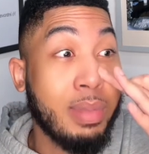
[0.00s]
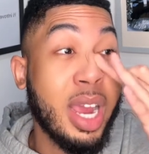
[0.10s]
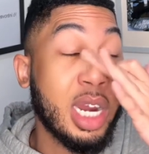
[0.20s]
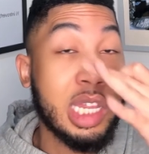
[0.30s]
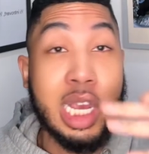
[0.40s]
I'm
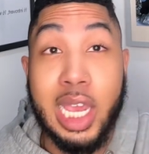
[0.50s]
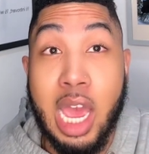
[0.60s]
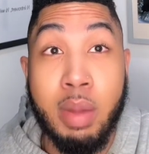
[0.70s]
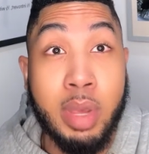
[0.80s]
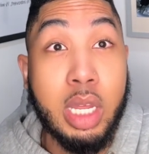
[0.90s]
not going to take
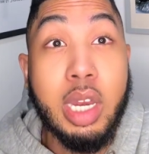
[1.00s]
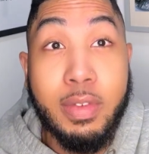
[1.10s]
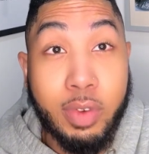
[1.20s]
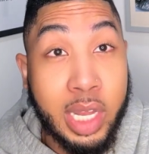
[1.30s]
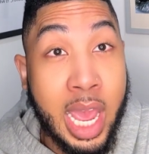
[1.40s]
accountability
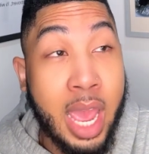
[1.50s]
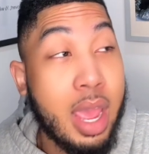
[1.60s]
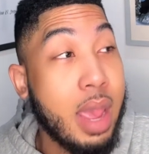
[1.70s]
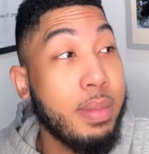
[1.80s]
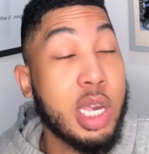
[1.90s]
for that
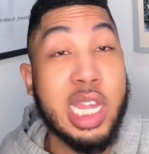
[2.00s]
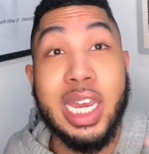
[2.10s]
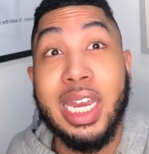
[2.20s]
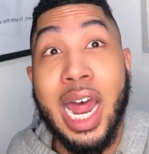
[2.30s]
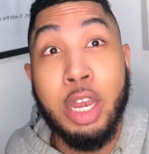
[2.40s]
because I
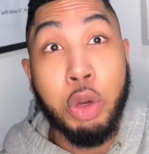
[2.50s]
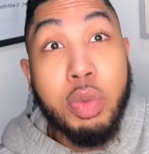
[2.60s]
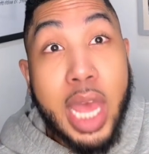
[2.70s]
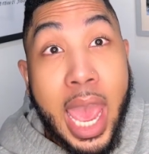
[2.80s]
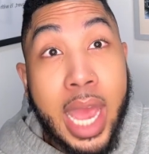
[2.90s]
did not do
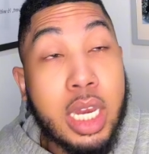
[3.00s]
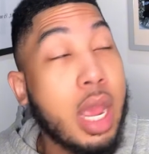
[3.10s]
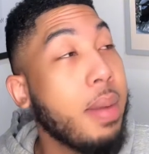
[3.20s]
that,